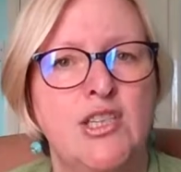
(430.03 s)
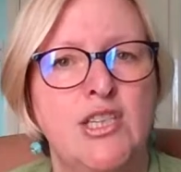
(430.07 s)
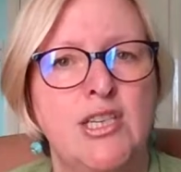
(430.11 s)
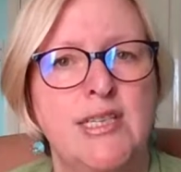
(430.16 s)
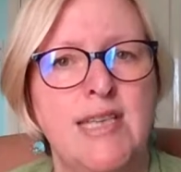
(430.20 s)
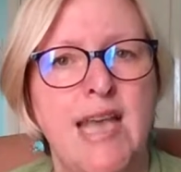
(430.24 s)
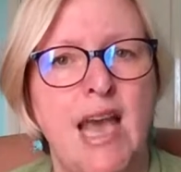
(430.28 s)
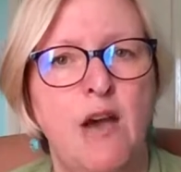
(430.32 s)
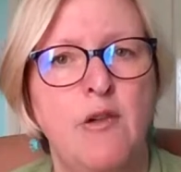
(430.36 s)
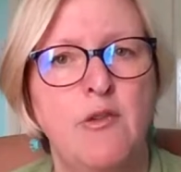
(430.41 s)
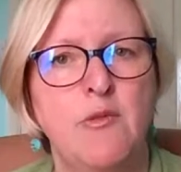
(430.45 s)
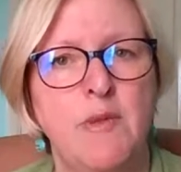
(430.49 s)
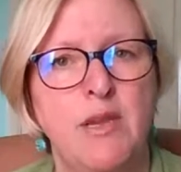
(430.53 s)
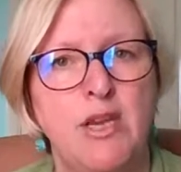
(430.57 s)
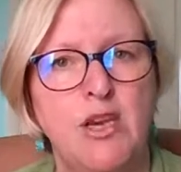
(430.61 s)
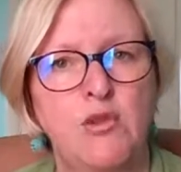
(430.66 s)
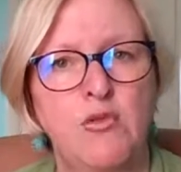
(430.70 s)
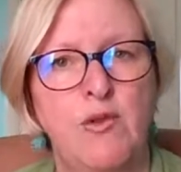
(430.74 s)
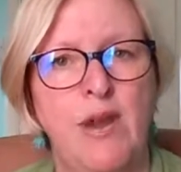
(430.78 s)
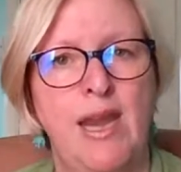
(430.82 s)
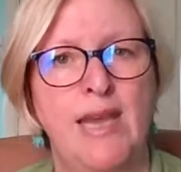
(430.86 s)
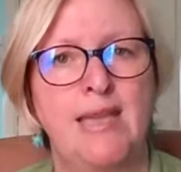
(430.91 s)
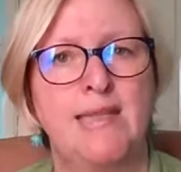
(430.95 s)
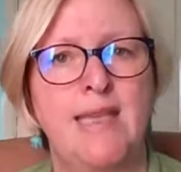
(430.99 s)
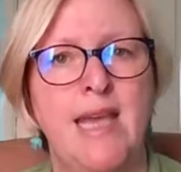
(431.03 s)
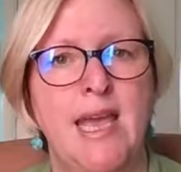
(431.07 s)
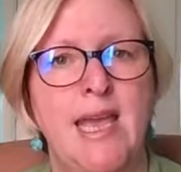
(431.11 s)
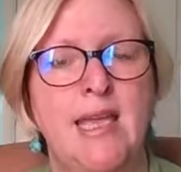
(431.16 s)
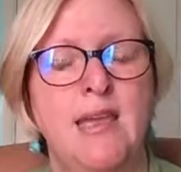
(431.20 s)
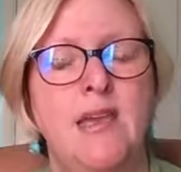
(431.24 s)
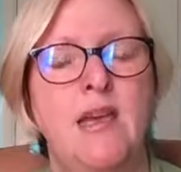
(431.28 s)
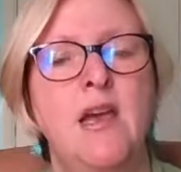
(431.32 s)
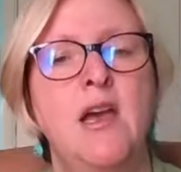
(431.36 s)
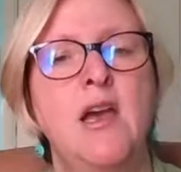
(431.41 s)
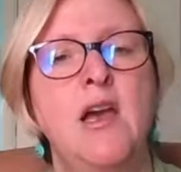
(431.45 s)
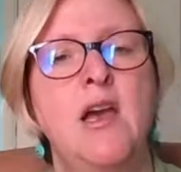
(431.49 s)
She's helped me create
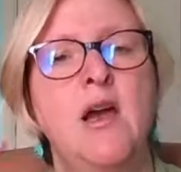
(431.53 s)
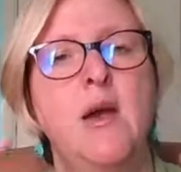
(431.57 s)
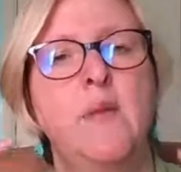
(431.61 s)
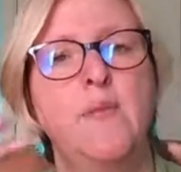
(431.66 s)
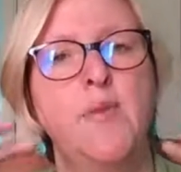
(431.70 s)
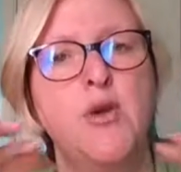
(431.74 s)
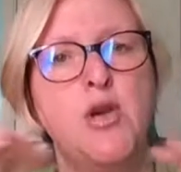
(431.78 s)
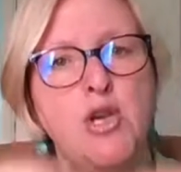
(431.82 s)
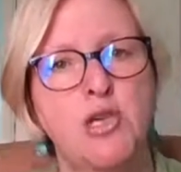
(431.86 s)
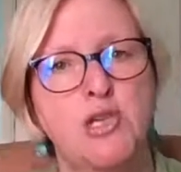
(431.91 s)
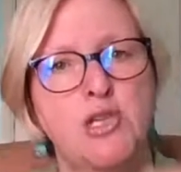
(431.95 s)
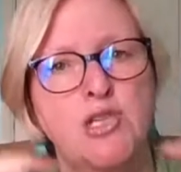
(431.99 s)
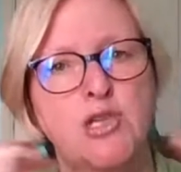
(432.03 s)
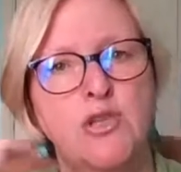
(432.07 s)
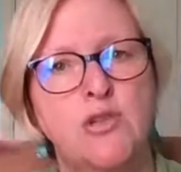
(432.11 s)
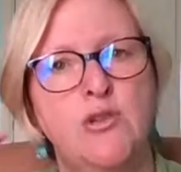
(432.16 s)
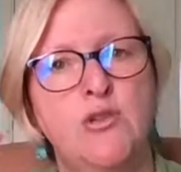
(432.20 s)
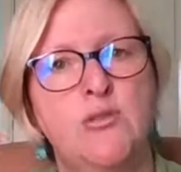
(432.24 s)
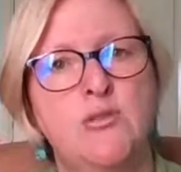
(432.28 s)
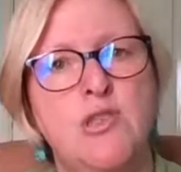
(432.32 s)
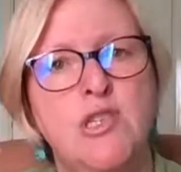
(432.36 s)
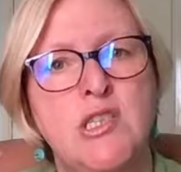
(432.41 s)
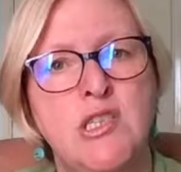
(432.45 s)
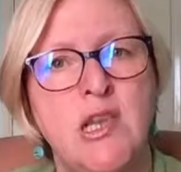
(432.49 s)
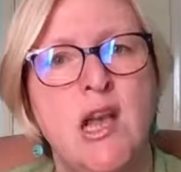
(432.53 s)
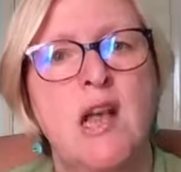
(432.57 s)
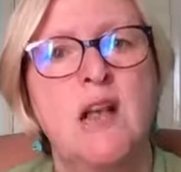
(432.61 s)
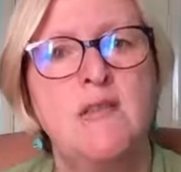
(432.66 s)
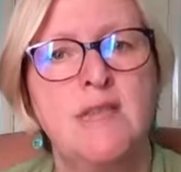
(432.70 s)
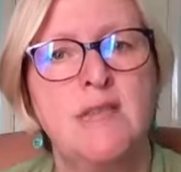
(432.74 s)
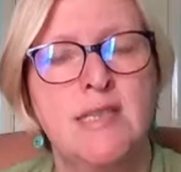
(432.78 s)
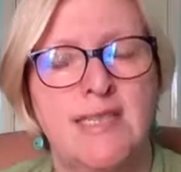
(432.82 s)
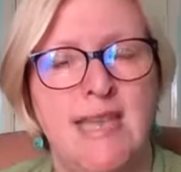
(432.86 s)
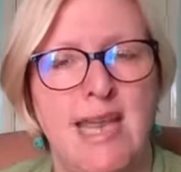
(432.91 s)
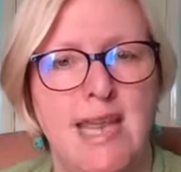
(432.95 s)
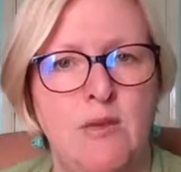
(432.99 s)
a personal
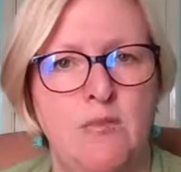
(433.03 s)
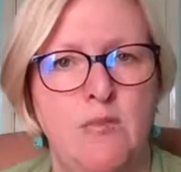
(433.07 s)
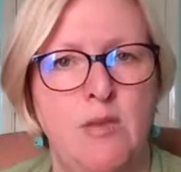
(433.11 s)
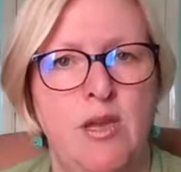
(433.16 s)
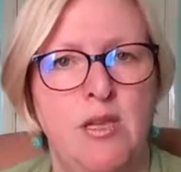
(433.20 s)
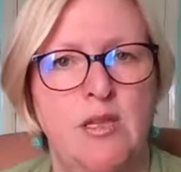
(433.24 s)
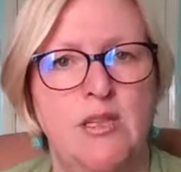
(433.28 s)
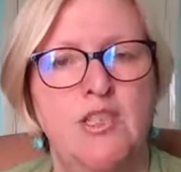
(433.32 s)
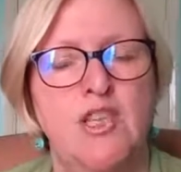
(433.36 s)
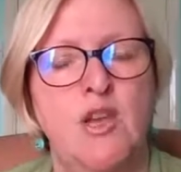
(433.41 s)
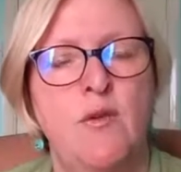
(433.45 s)
style statement.